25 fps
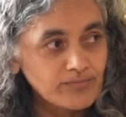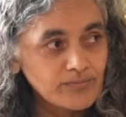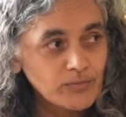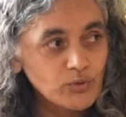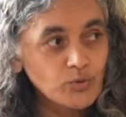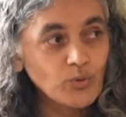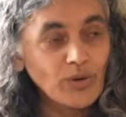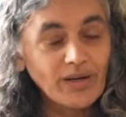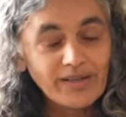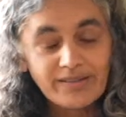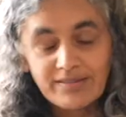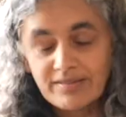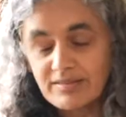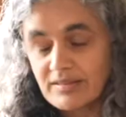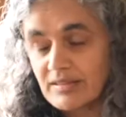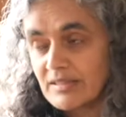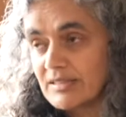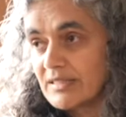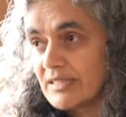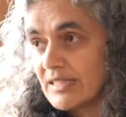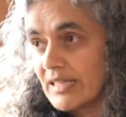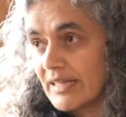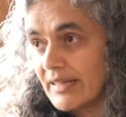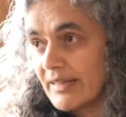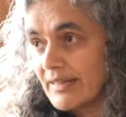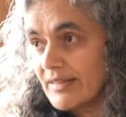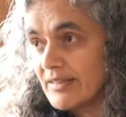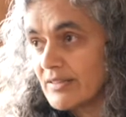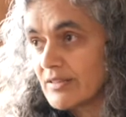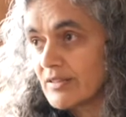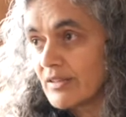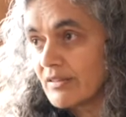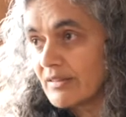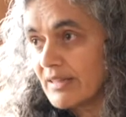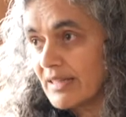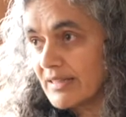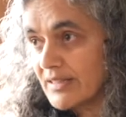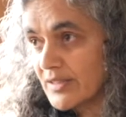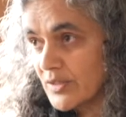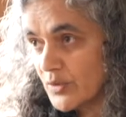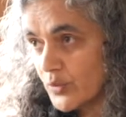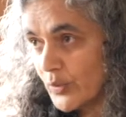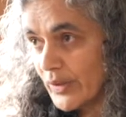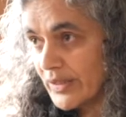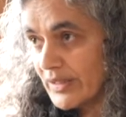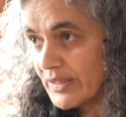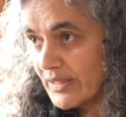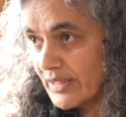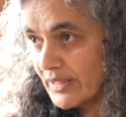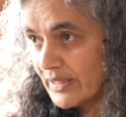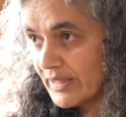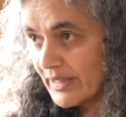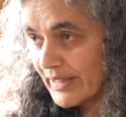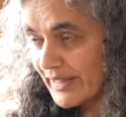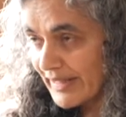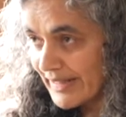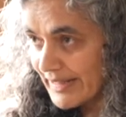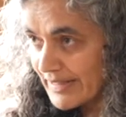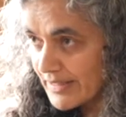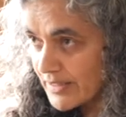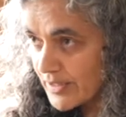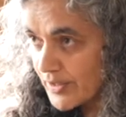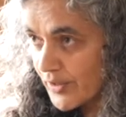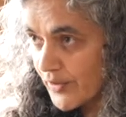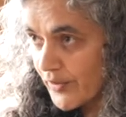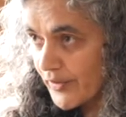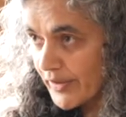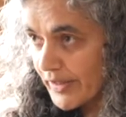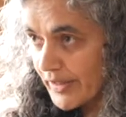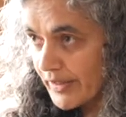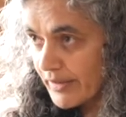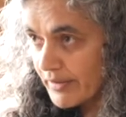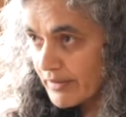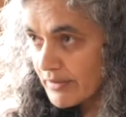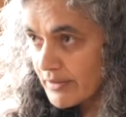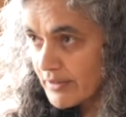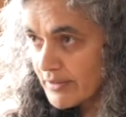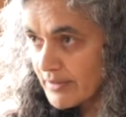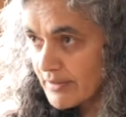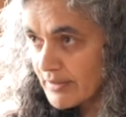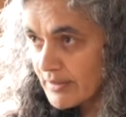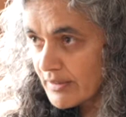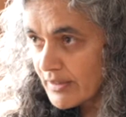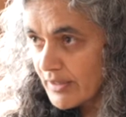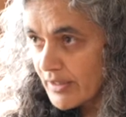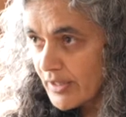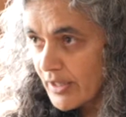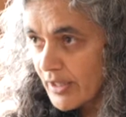twice a day, so that's 28 Kriyas.